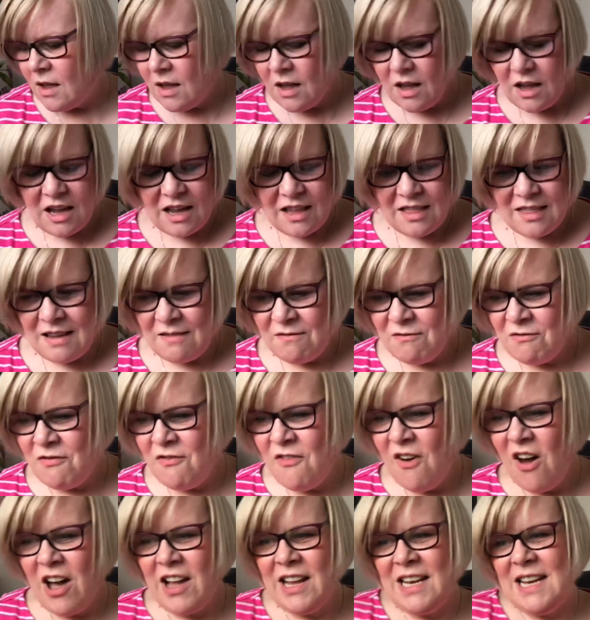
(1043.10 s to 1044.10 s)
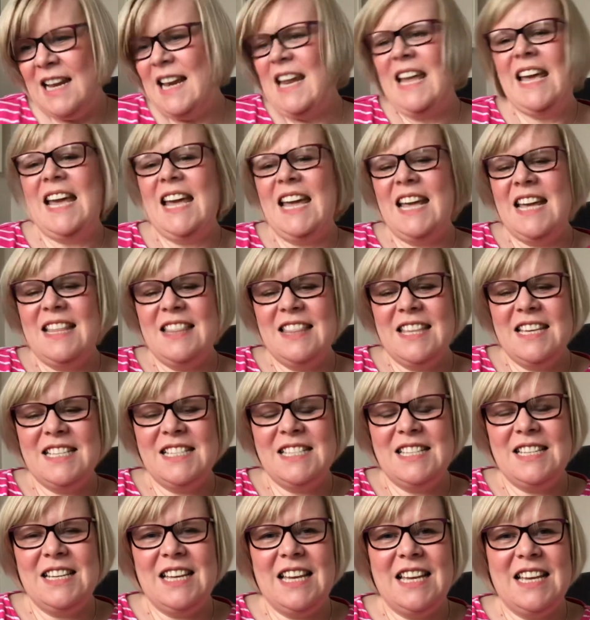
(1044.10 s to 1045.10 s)
And then finally,
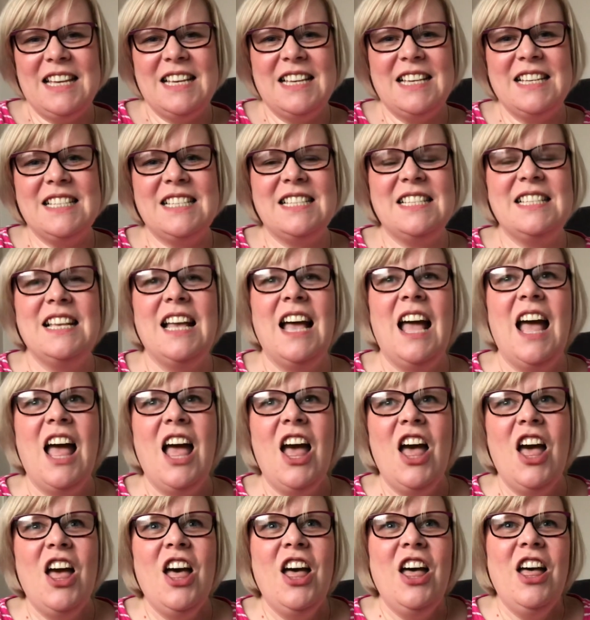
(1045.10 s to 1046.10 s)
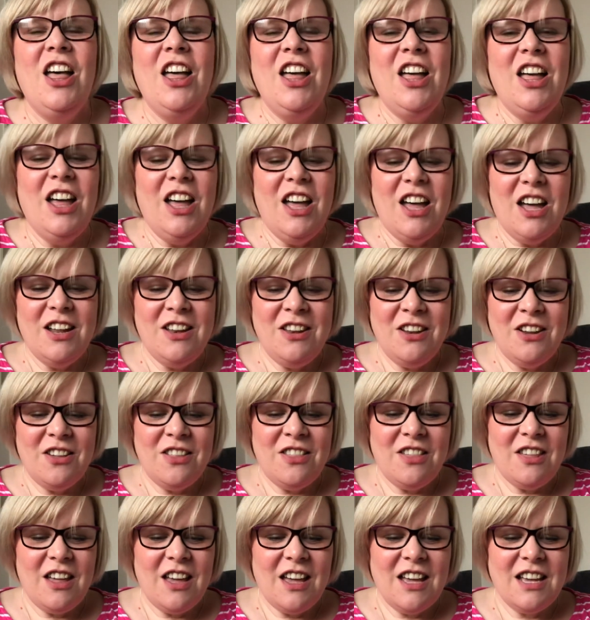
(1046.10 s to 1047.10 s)
this is
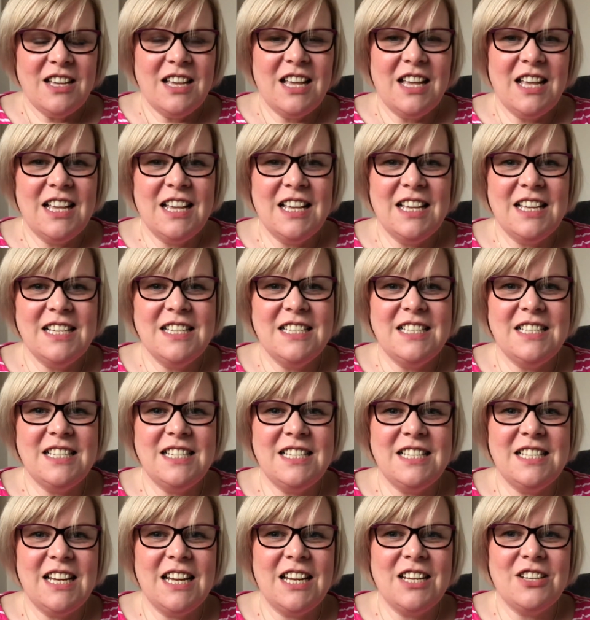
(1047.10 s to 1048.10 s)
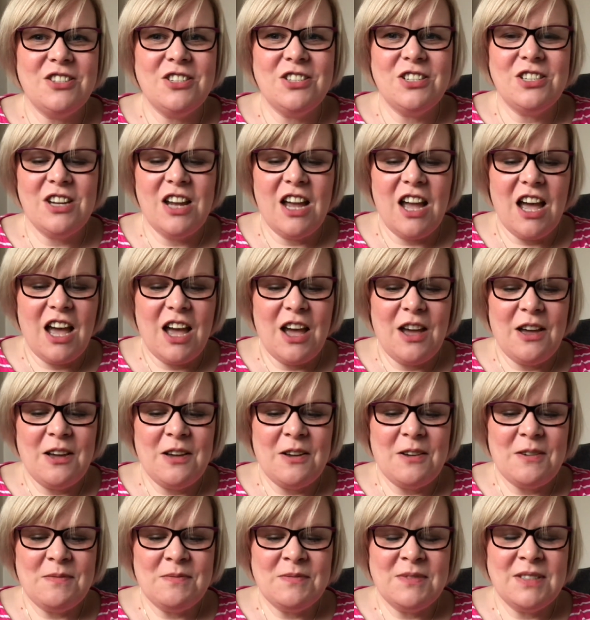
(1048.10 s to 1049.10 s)
another Stitch
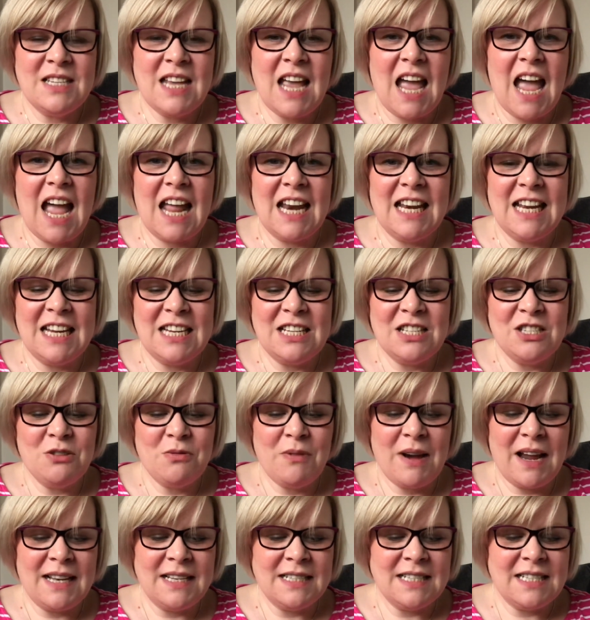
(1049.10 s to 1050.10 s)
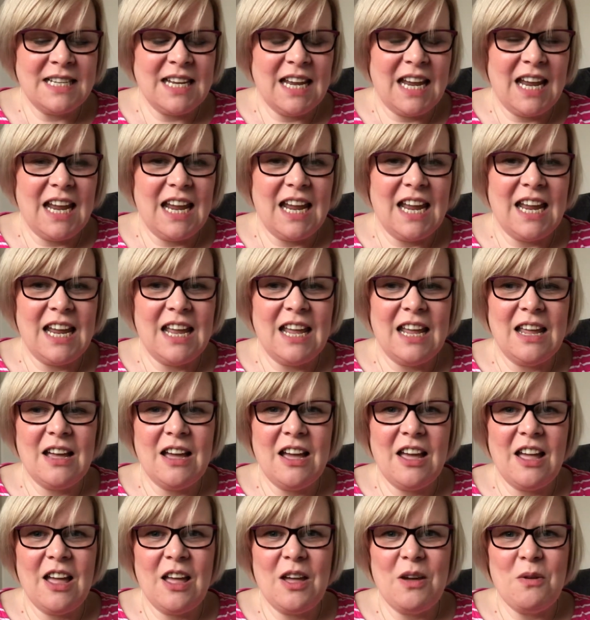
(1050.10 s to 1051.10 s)
10 in 20
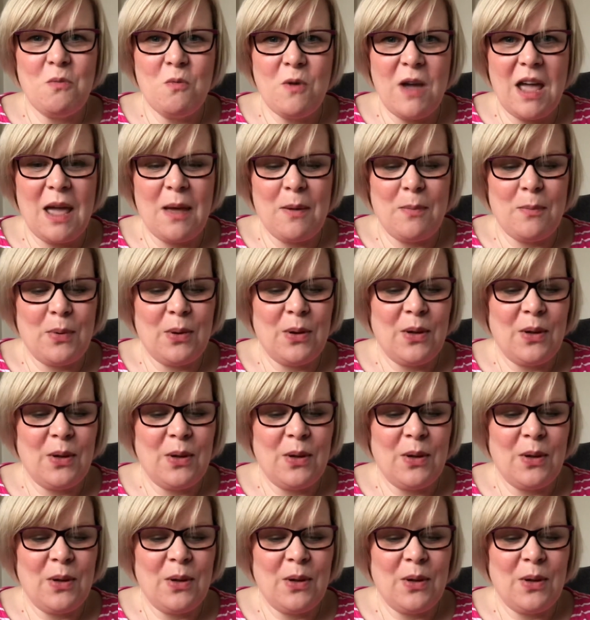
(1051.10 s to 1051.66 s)
whip,